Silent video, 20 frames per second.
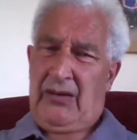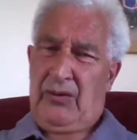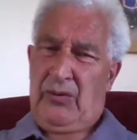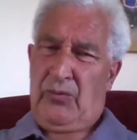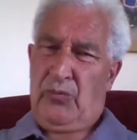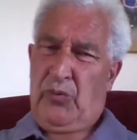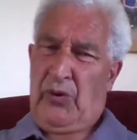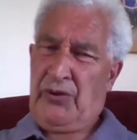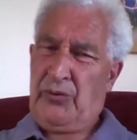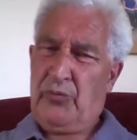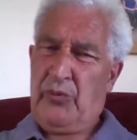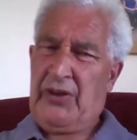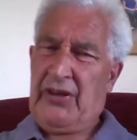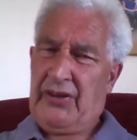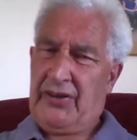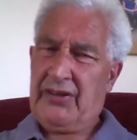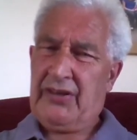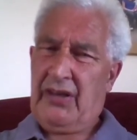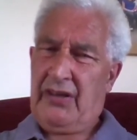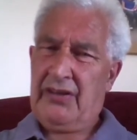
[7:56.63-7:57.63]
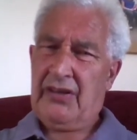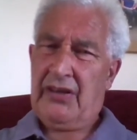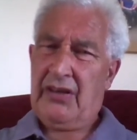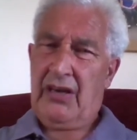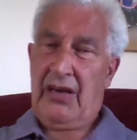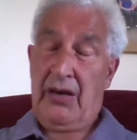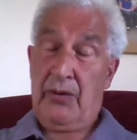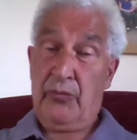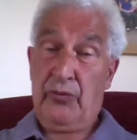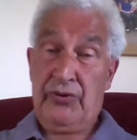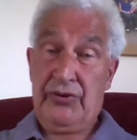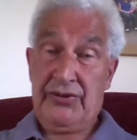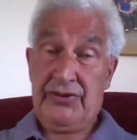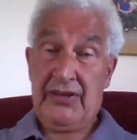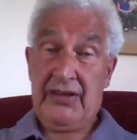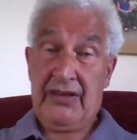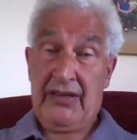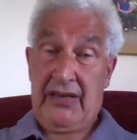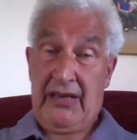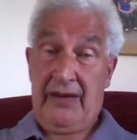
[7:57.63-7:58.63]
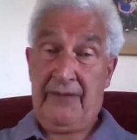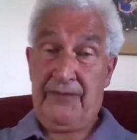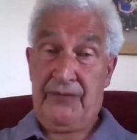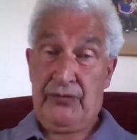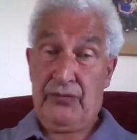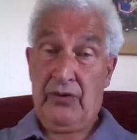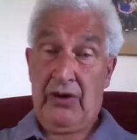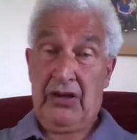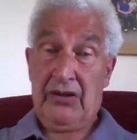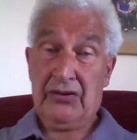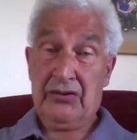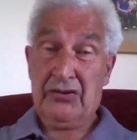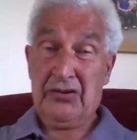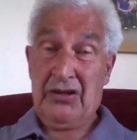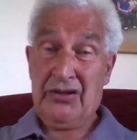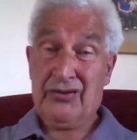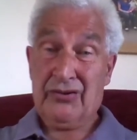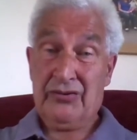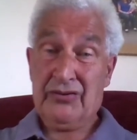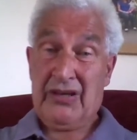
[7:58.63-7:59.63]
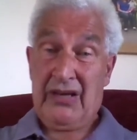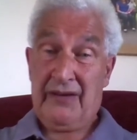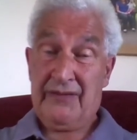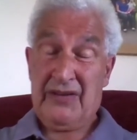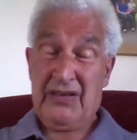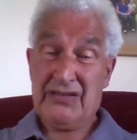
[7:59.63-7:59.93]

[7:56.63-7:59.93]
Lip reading: One way or another, I want to give you a little gift.